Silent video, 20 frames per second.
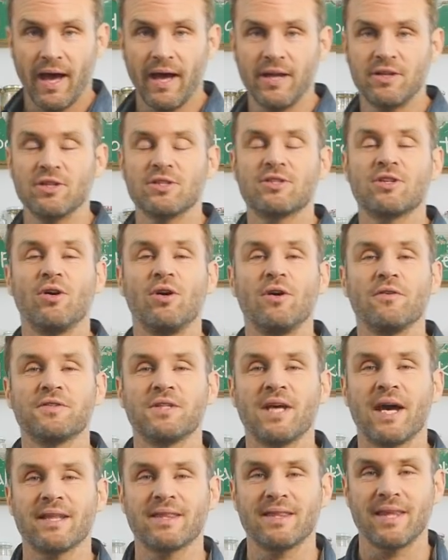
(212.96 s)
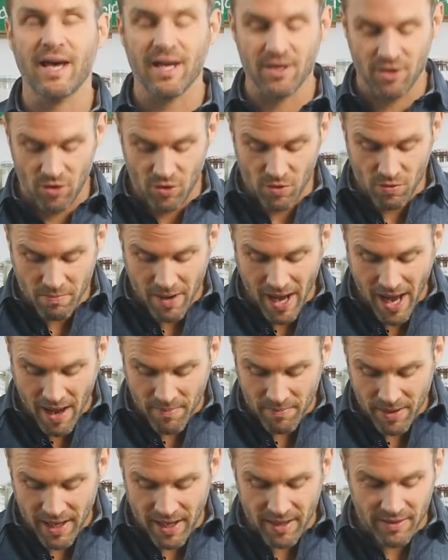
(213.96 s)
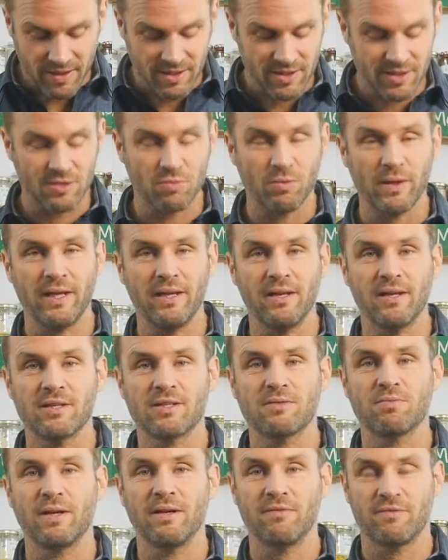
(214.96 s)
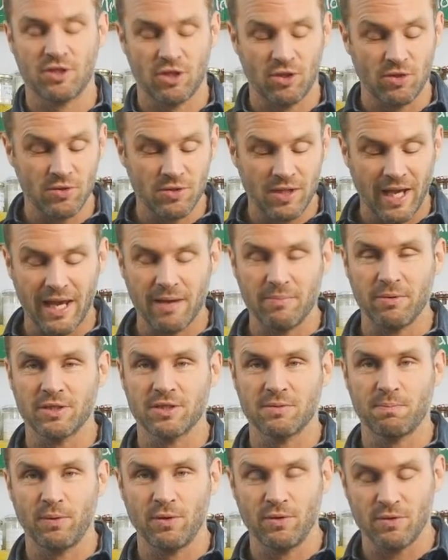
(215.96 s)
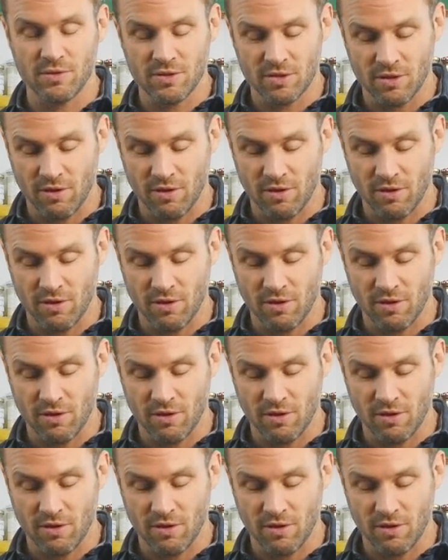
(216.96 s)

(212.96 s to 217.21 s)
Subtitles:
Just to offset that umami and the sweetness, we have 2 tablespoons